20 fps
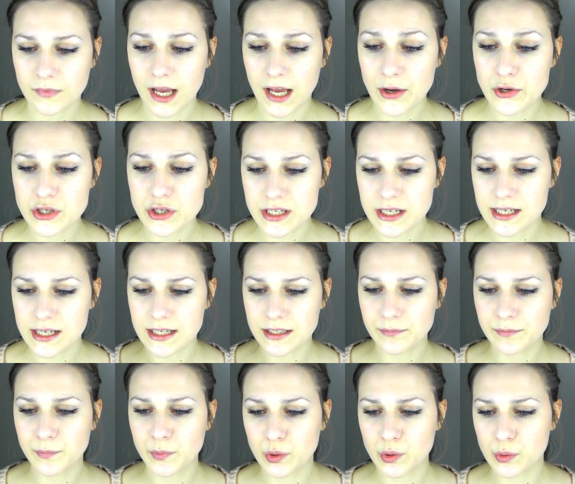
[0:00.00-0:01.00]
I
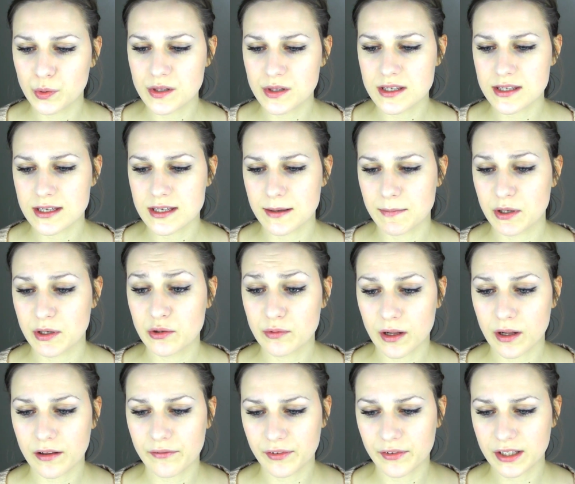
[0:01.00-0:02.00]
usually use a
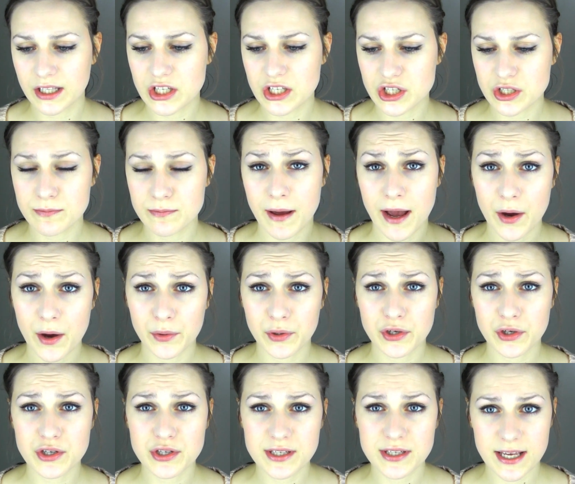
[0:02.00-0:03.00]
mineral foundation
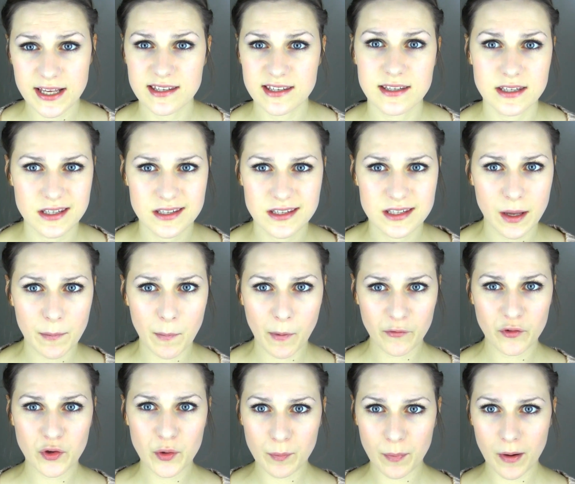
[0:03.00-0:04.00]
powders, as some
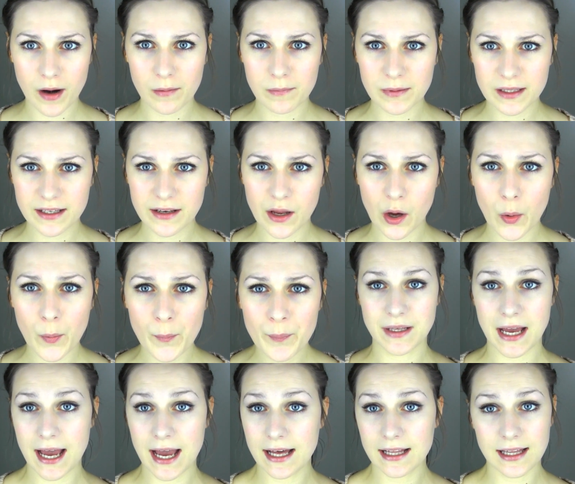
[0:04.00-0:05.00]
of you probably know.
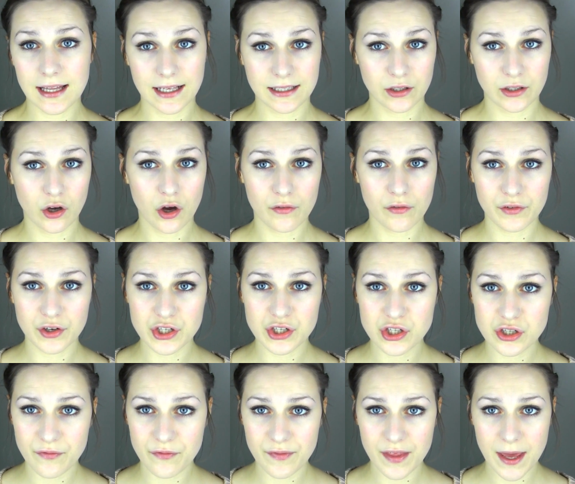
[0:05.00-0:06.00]
I like the
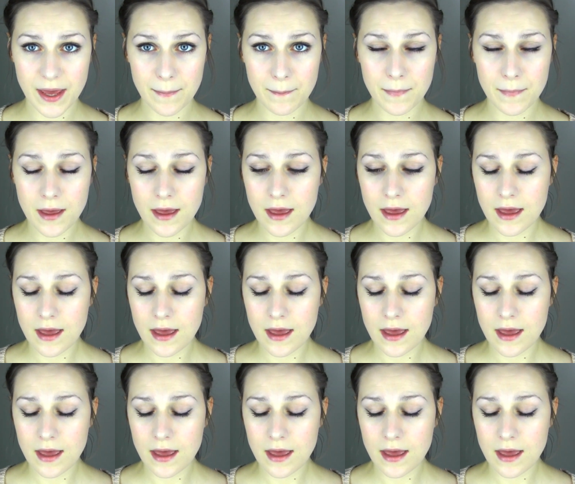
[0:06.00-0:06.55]
coverage of them.